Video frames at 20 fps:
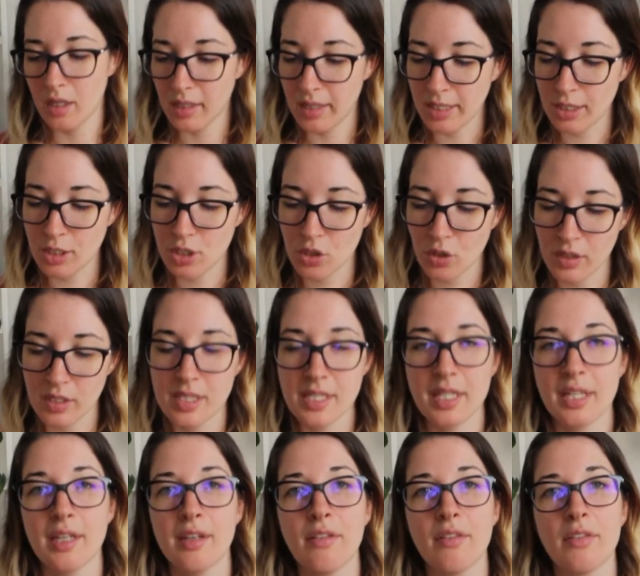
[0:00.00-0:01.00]
like short
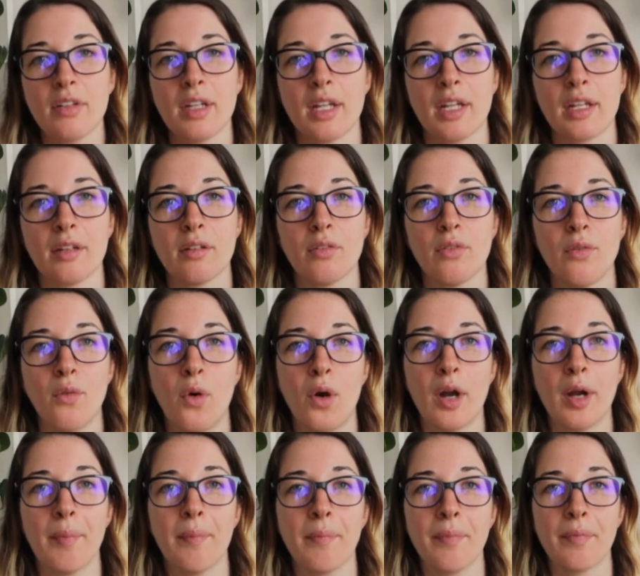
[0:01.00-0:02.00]
sleeved and
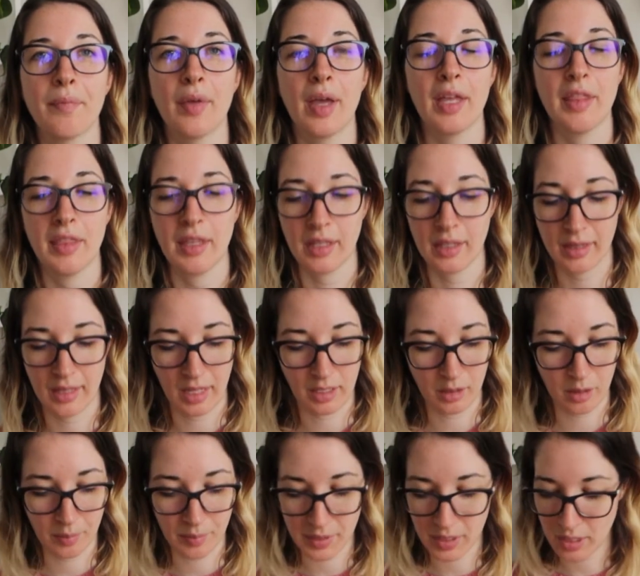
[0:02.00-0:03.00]
warm. I think
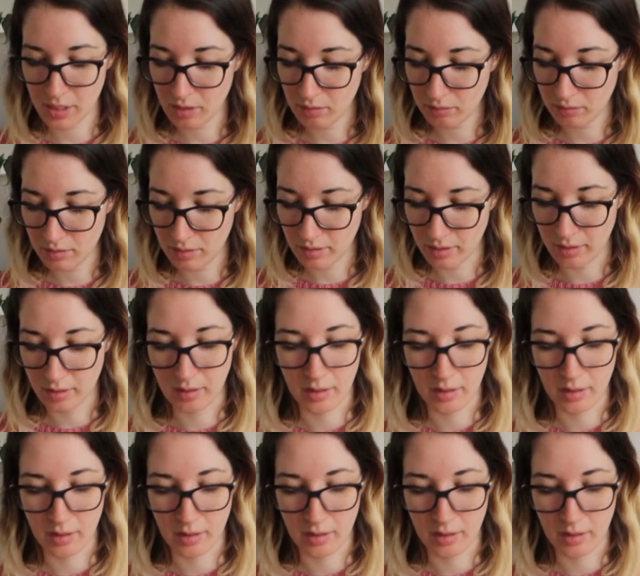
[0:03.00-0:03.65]
that could be cute.